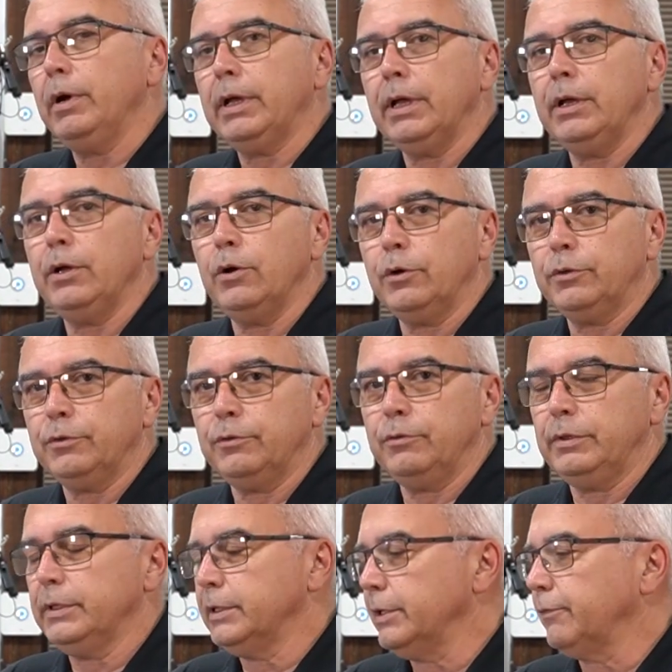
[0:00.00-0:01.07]
it can go through
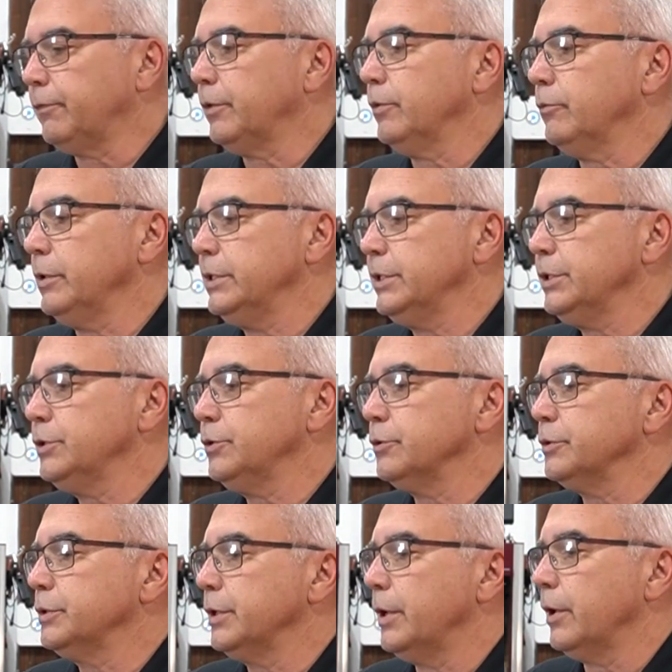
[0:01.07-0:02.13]
the different
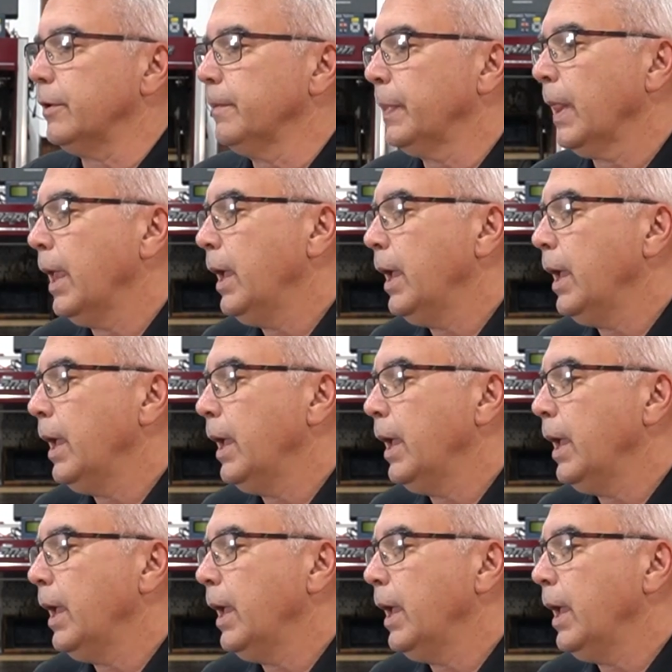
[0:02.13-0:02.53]
resistors there.